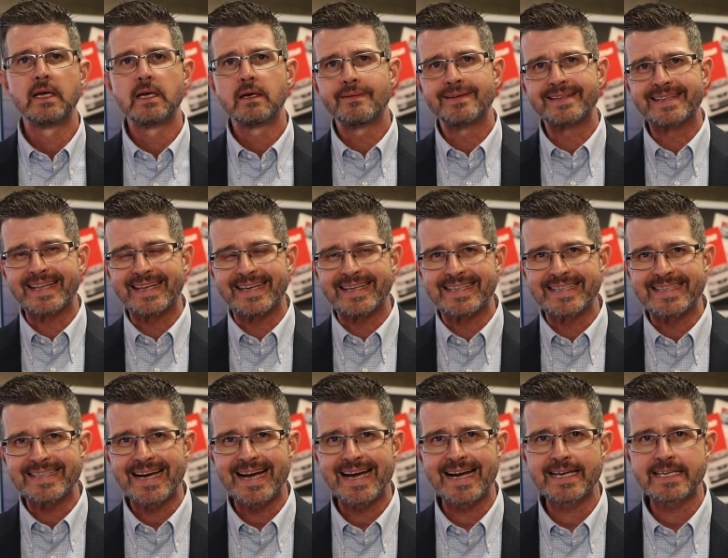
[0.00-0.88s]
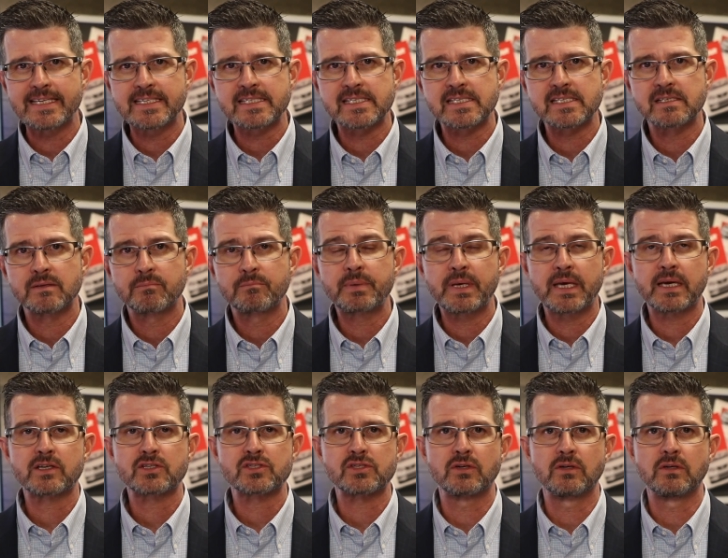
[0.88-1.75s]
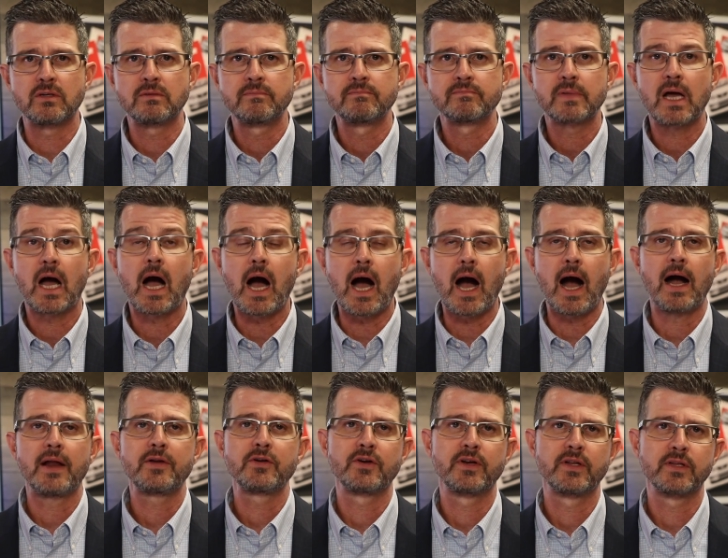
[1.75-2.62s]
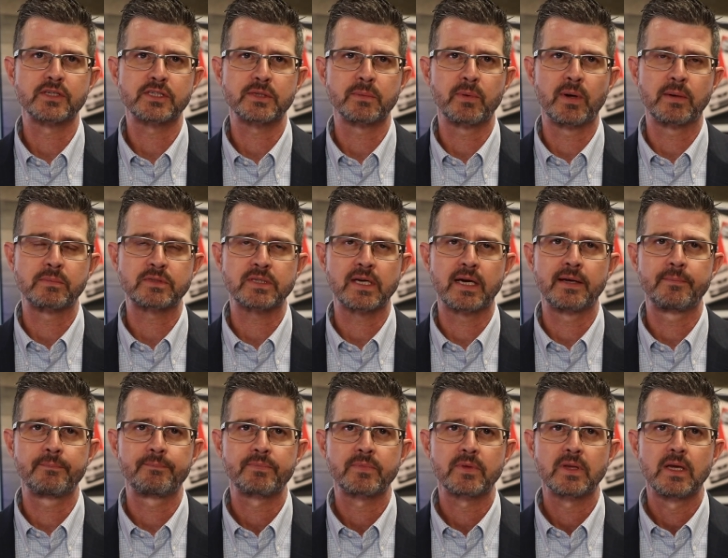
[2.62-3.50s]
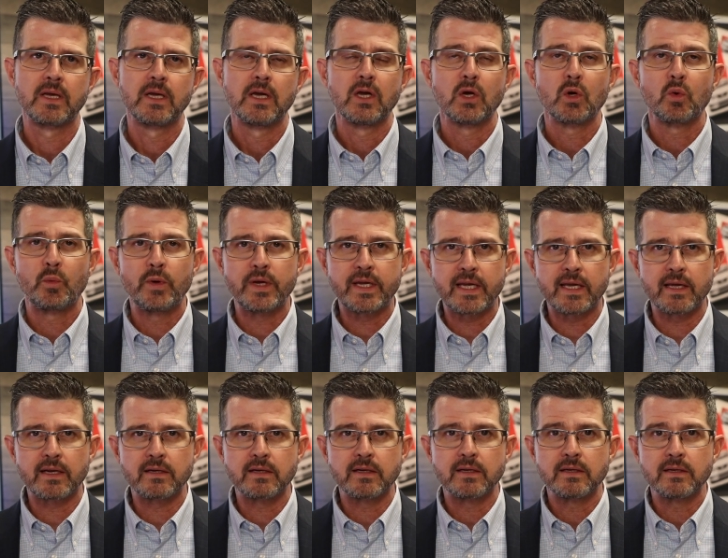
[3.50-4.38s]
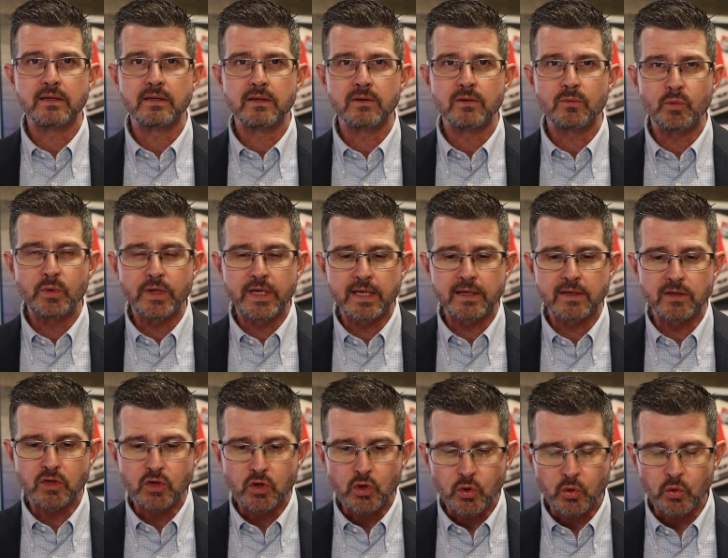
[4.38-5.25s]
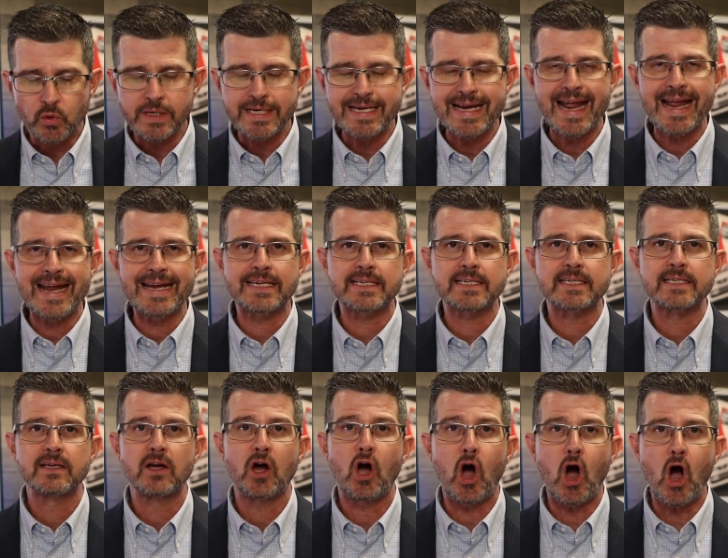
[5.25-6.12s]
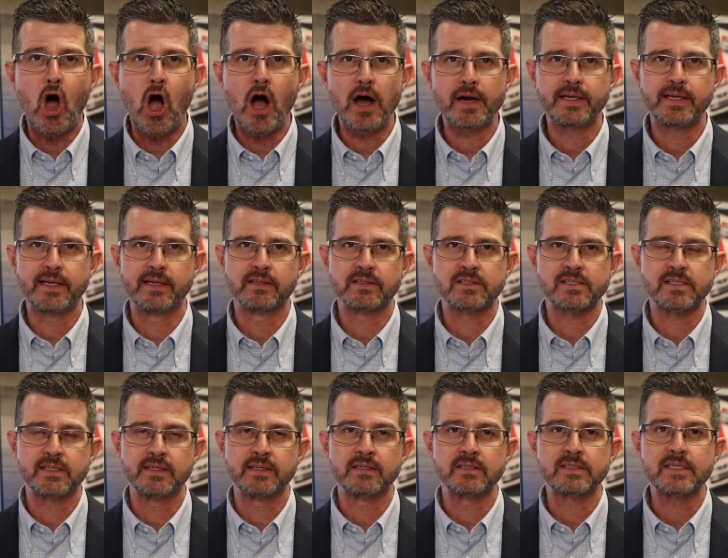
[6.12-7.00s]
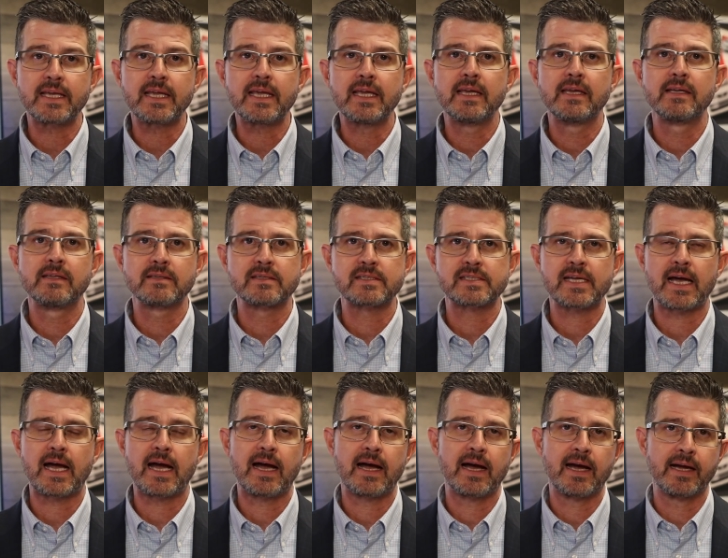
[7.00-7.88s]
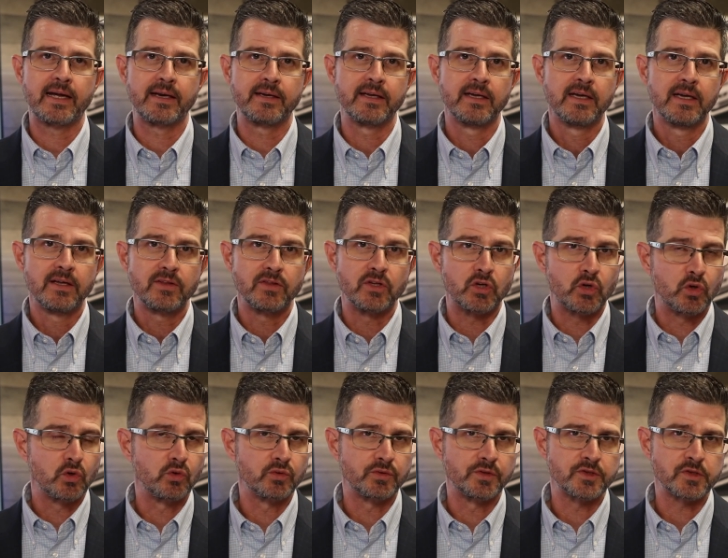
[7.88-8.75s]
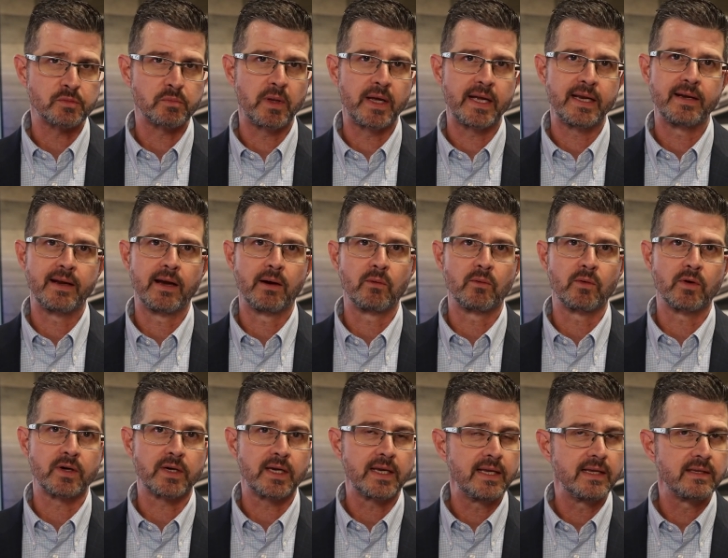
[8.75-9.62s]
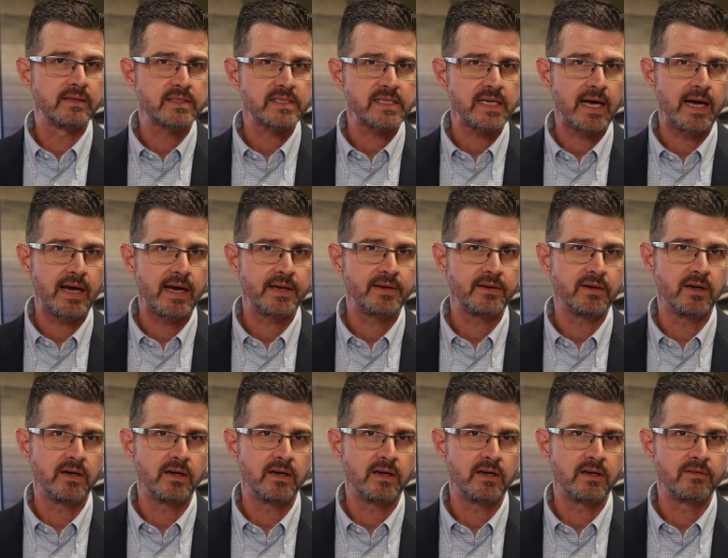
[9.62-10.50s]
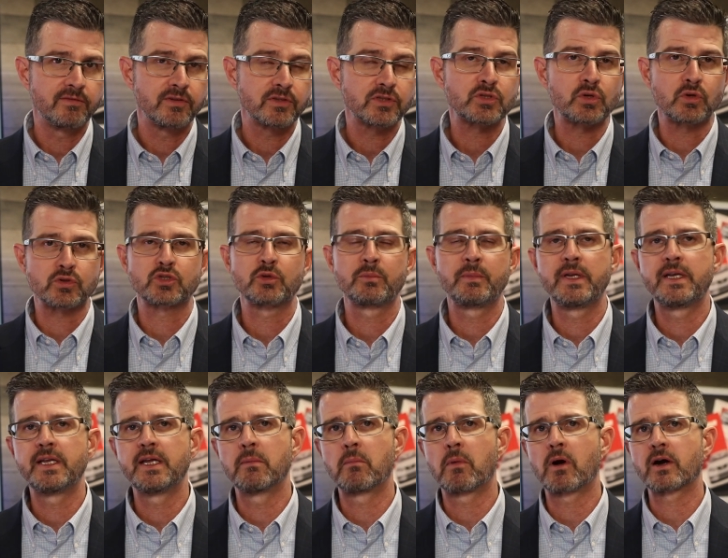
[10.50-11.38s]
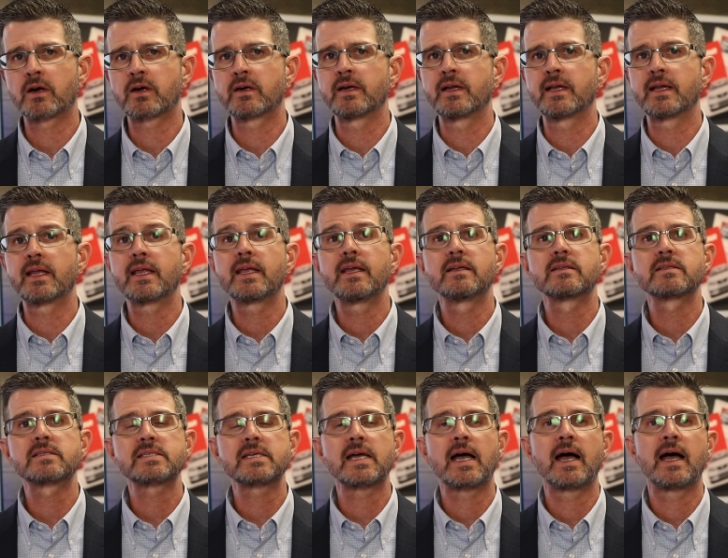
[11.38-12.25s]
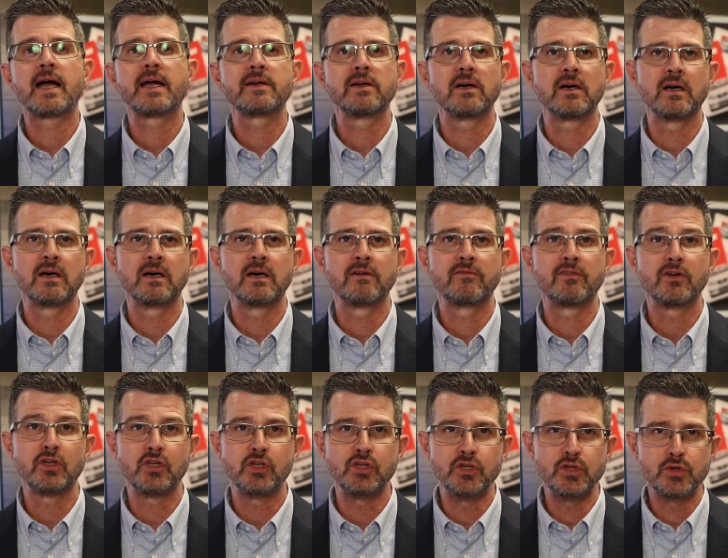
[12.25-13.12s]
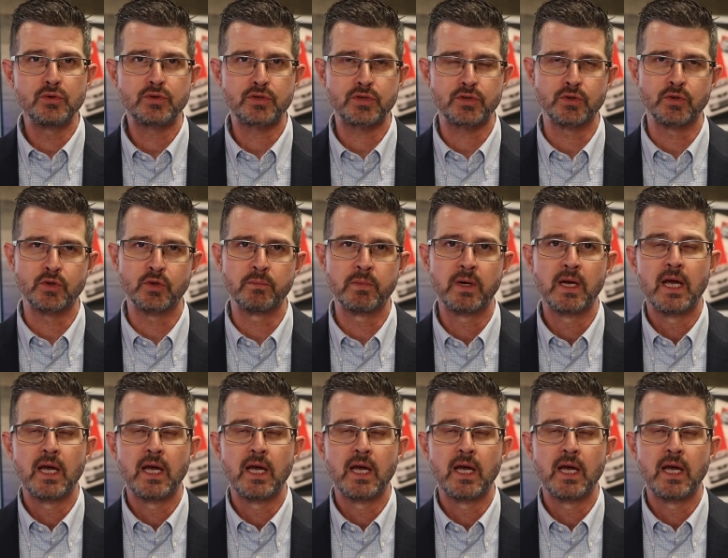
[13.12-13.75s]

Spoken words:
But that intice pixel on your dealership website, we can create audiences inside the Google Display Network, inside of social media marketing, inside of YouTube.